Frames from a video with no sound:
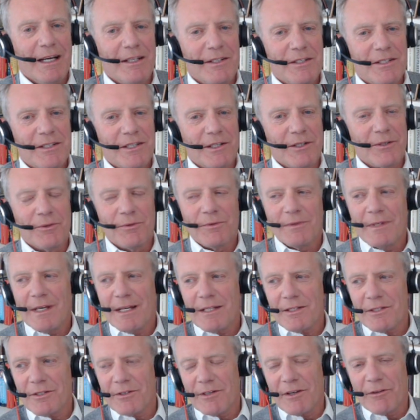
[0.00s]
and so
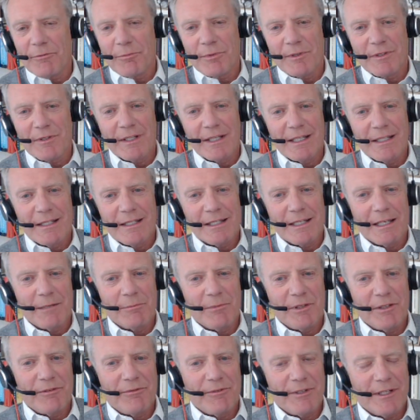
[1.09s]
that's got everybody thinking is it
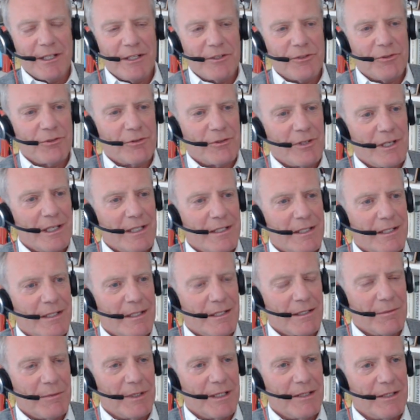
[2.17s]
going to be the financial
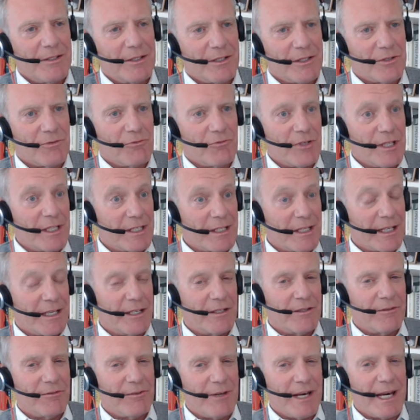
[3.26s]
crisis I mean just to
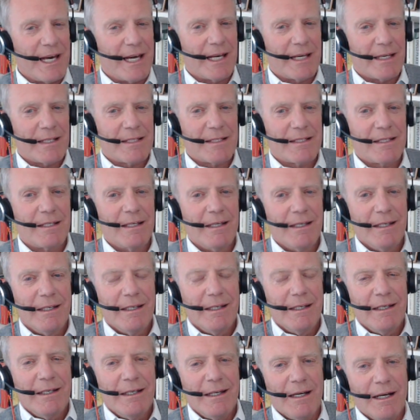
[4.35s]
restate the facts
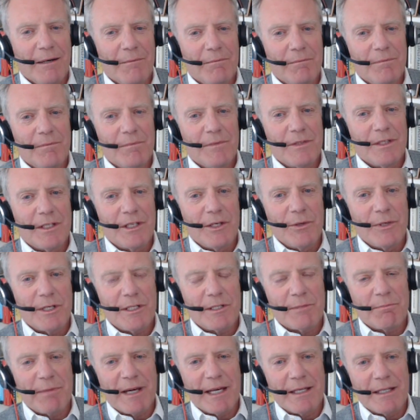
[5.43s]
yeah um, the
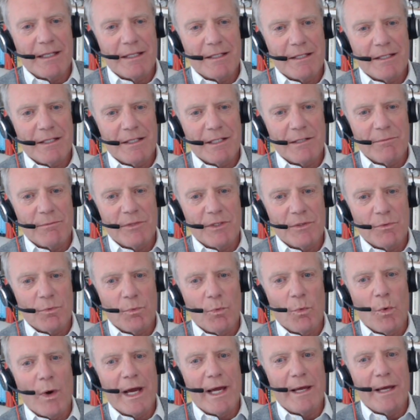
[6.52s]
U.S. banking system is
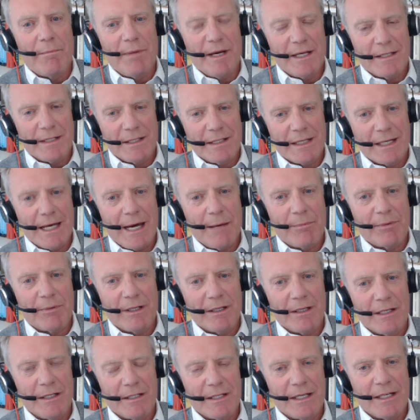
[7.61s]
way better
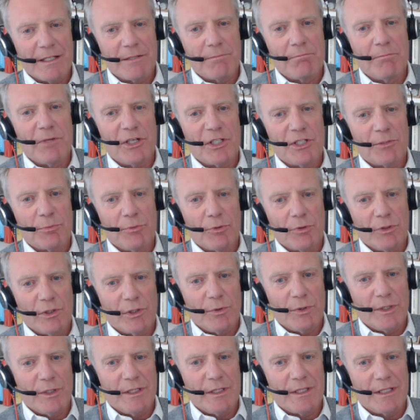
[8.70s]
capitalized has much more
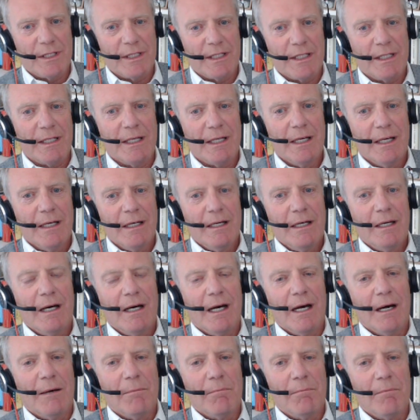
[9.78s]
liquidity
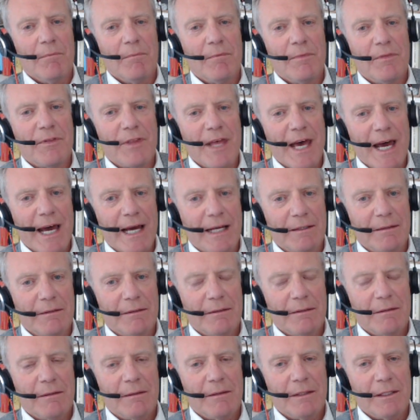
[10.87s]
um,
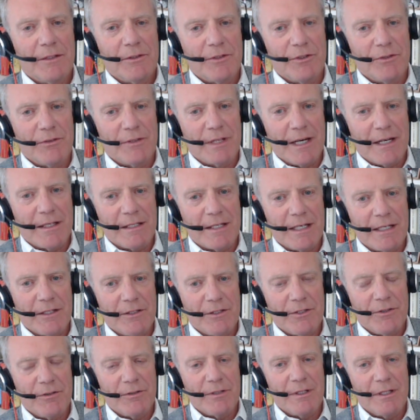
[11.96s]
than in
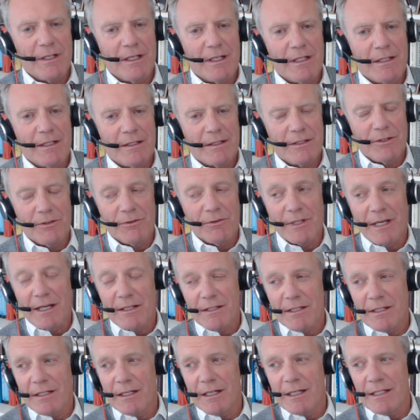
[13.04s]
2008 2009
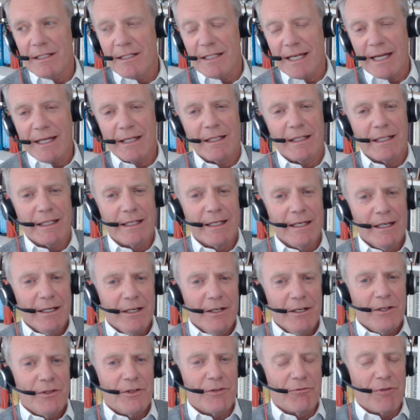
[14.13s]
2009 secondly
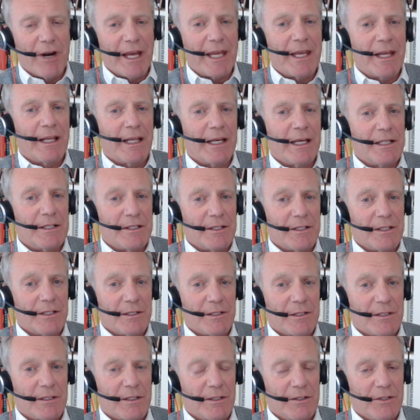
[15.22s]
the
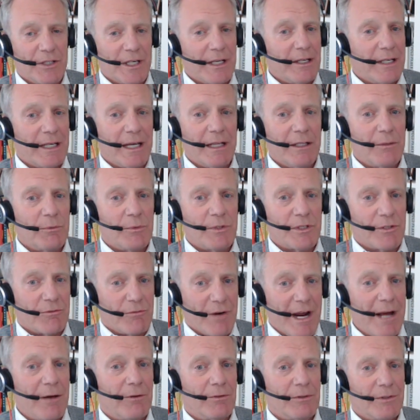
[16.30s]
regulators, Janet Yellen was
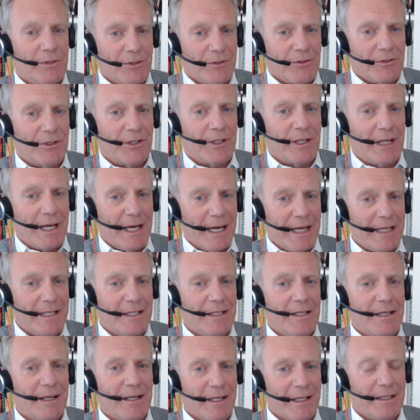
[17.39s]
around during yep.
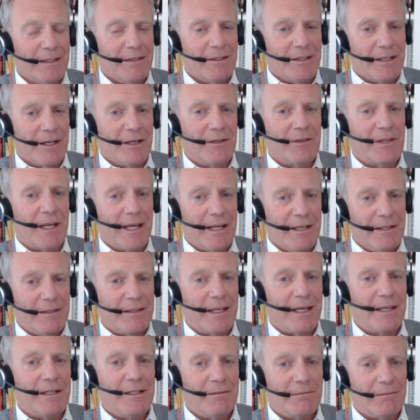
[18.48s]
eight nine. Yeah. You know, they
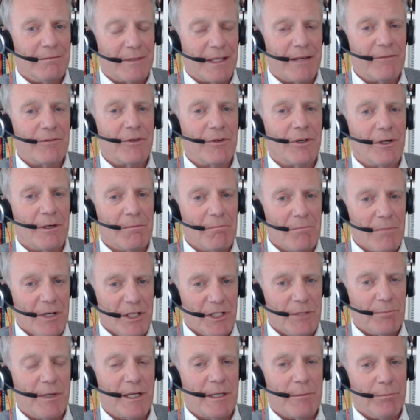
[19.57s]
they they've got a
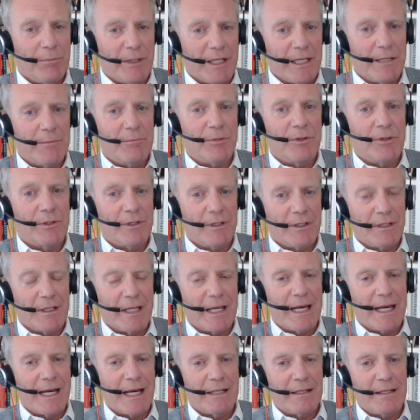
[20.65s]
much better playbook than
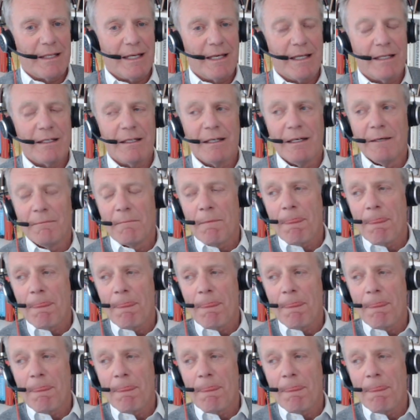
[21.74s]
they had then.